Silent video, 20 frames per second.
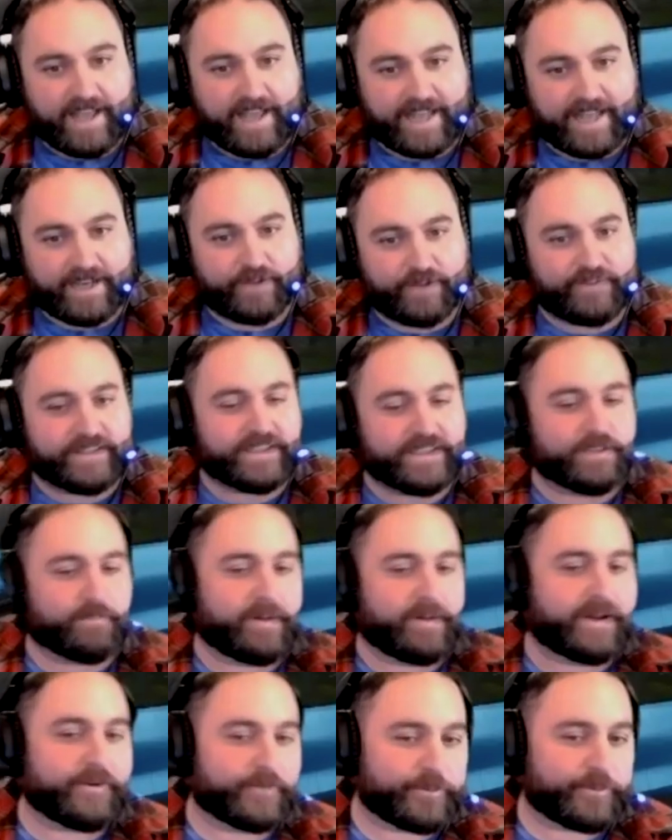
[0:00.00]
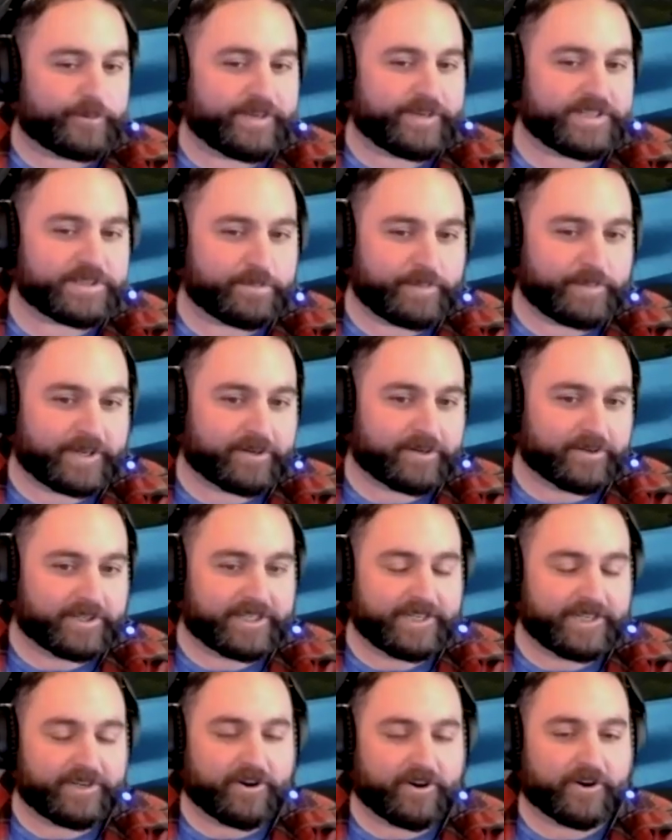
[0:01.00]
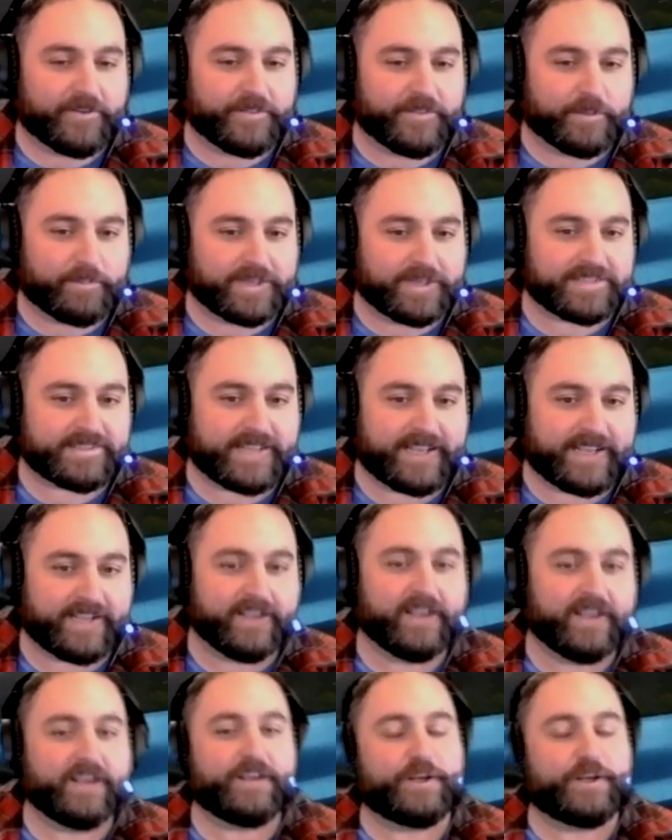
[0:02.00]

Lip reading: and you think the Model 3 is a better looking car than the Mustang,